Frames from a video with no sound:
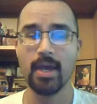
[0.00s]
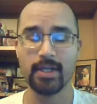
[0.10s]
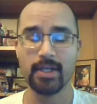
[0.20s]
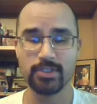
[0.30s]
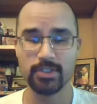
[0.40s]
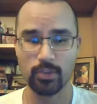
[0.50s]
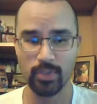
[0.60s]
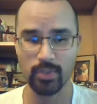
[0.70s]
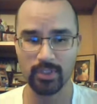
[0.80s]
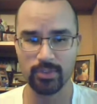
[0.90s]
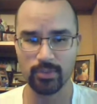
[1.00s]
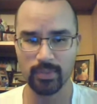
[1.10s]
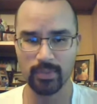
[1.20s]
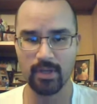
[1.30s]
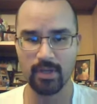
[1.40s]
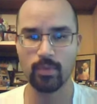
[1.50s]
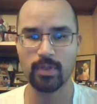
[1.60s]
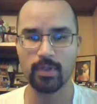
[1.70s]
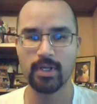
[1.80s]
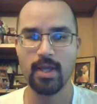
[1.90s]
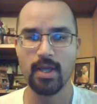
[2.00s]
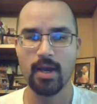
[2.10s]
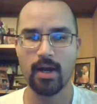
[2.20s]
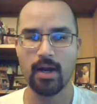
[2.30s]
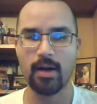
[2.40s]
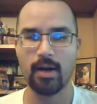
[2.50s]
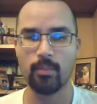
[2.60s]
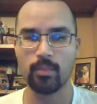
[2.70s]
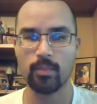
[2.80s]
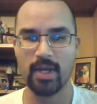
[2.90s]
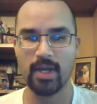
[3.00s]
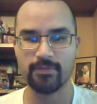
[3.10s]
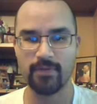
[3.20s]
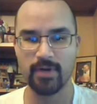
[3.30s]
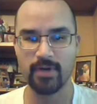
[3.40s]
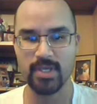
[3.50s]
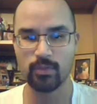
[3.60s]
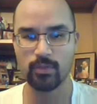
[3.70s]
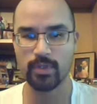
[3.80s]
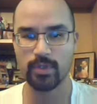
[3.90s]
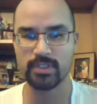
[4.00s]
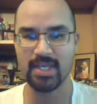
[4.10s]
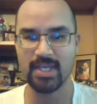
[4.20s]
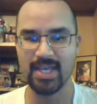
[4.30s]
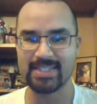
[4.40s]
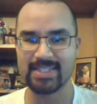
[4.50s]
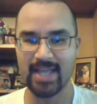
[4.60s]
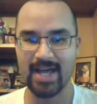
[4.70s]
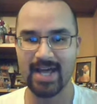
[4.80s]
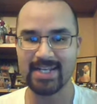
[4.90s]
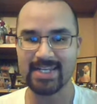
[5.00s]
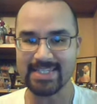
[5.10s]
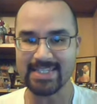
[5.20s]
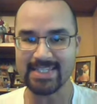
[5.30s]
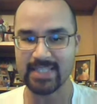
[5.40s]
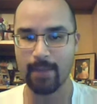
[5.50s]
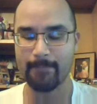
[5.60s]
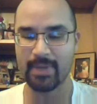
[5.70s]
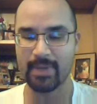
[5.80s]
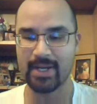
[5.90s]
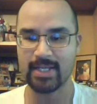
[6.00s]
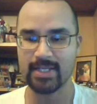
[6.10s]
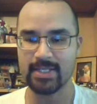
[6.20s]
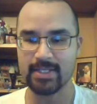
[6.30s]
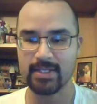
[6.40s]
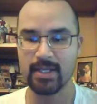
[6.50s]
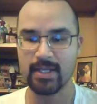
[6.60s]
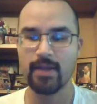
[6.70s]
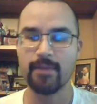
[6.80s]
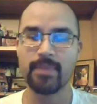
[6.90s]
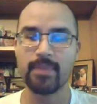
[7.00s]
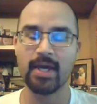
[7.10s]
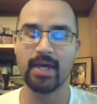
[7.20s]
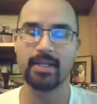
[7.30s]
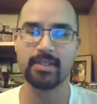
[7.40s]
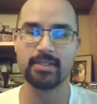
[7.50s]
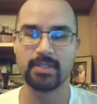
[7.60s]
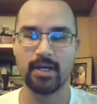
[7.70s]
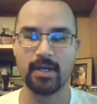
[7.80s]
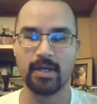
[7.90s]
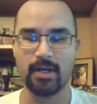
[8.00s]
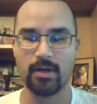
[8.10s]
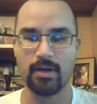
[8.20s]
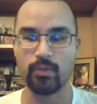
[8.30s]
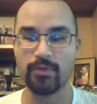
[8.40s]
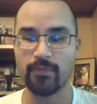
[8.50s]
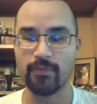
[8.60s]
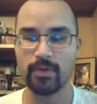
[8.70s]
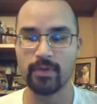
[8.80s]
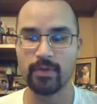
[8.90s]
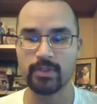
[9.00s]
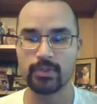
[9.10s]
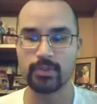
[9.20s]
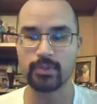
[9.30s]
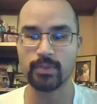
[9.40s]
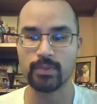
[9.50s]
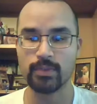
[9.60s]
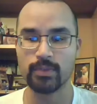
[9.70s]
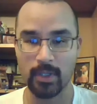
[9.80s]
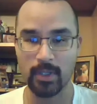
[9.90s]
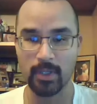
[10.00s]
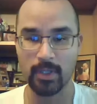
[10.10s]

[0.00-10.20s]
And just a quick note on that one, at the very end where you say está lista para salir, that is referring to a female.